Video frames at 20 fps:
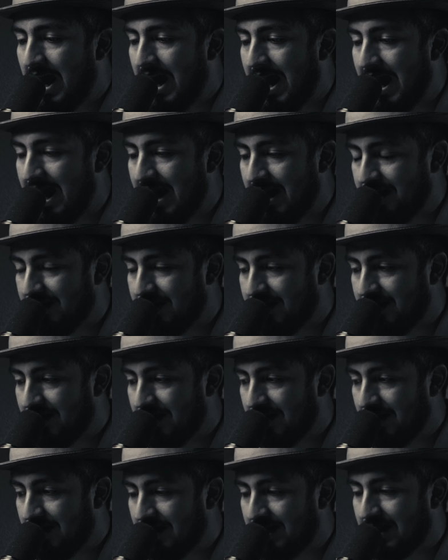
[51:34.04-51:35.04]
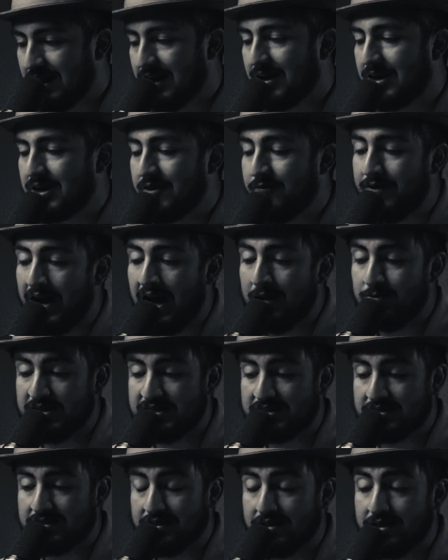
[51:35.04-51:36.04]
And 5
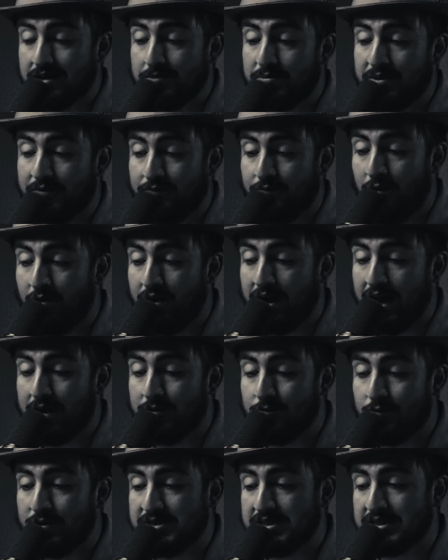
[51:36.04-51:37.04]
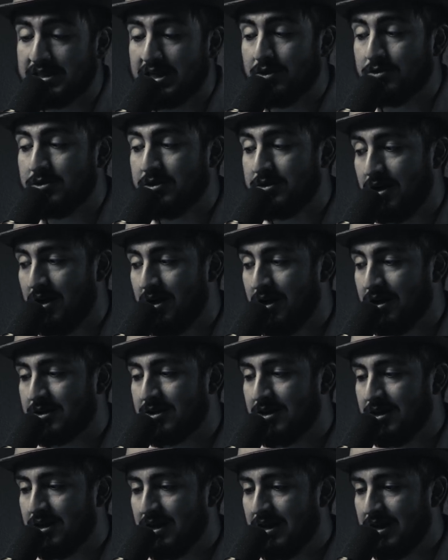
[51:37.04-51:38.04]
months beforehand, when she killed the dog,
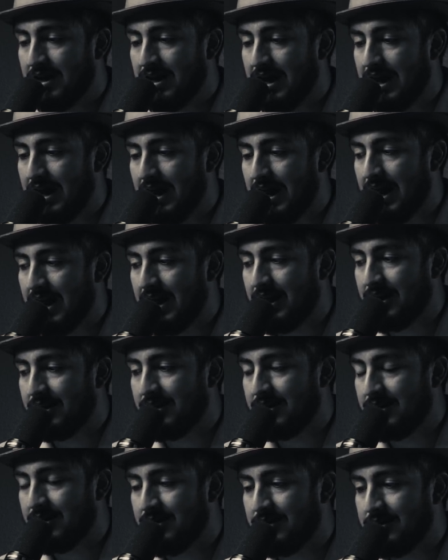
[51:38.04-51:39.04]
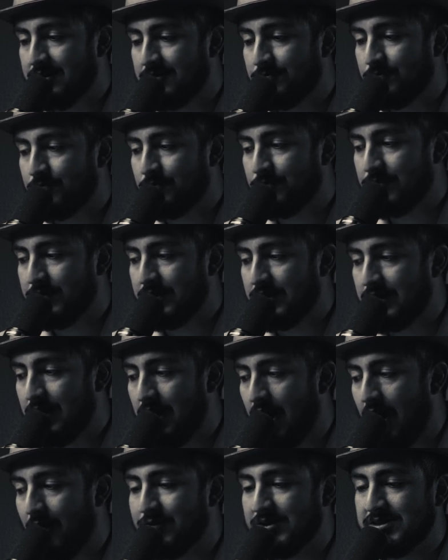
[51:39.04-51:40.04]
and
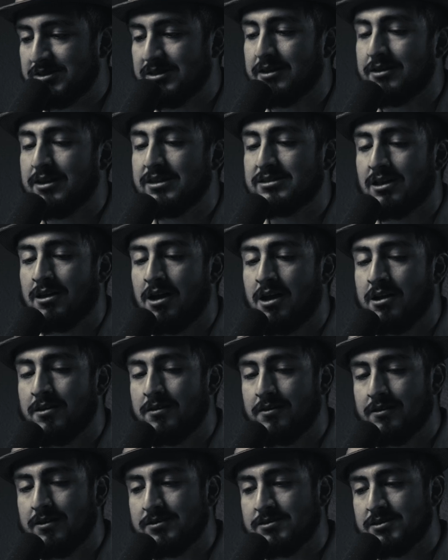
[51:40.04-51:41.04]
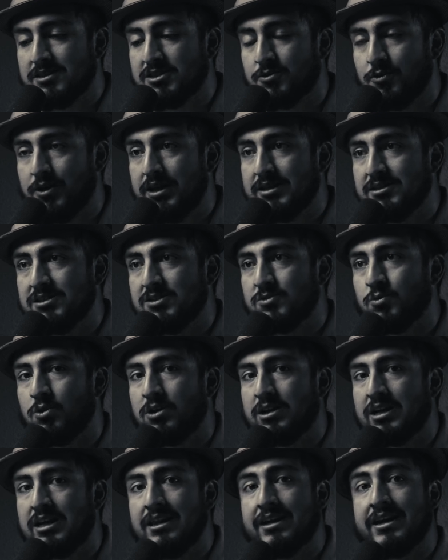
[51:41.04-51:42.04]
obviously there's a lot of situations where
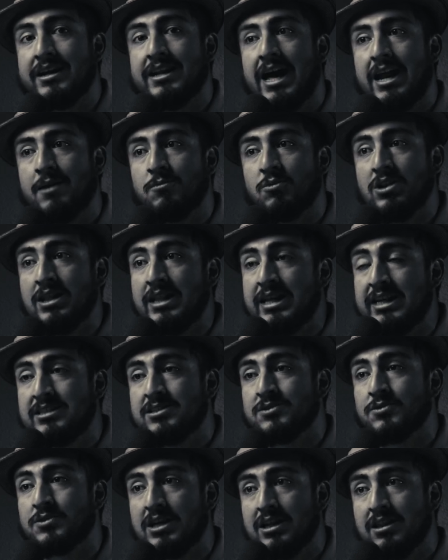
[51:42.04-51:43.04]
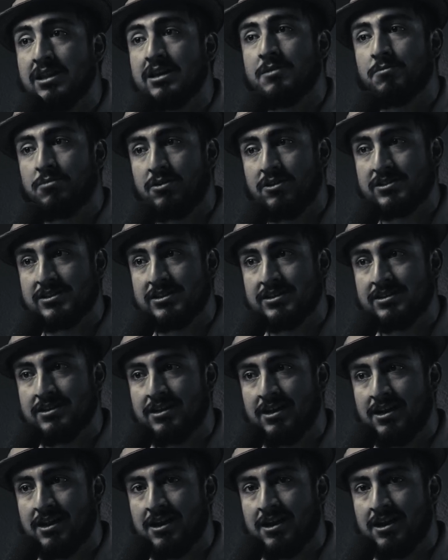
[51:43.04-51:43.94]
killing an animal leads to killing a person,